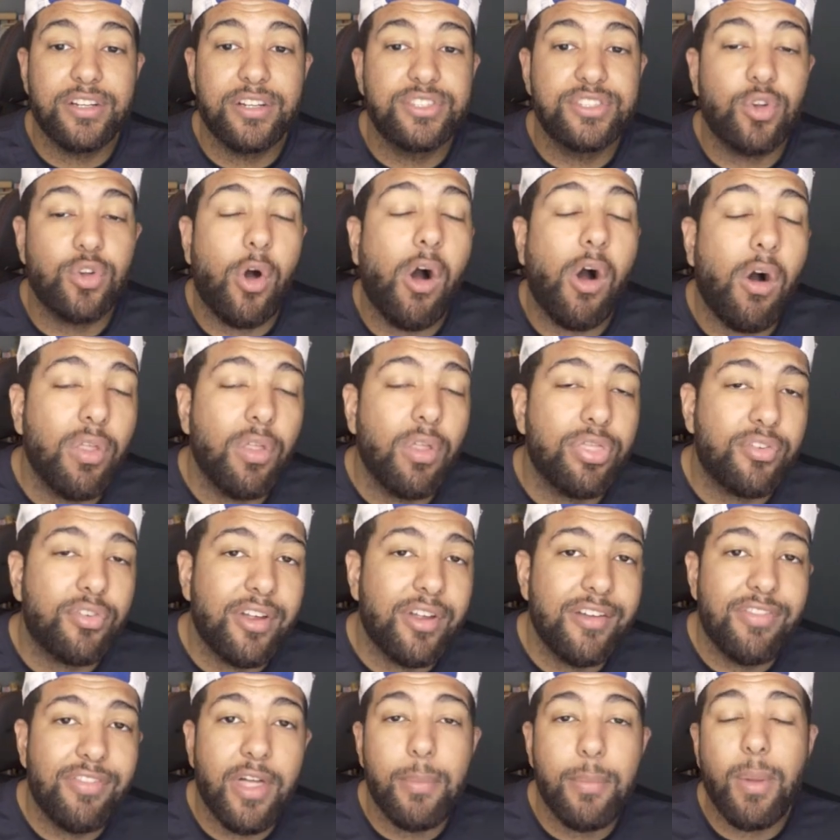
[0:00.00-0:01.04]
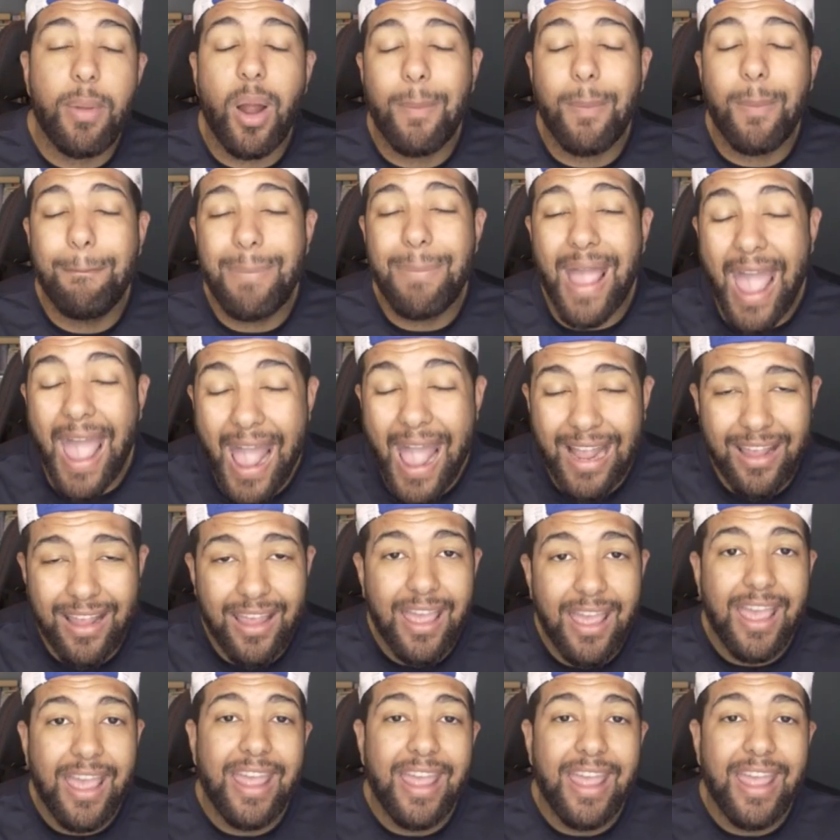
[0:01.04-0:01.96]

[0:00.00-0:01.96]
So all three of them are back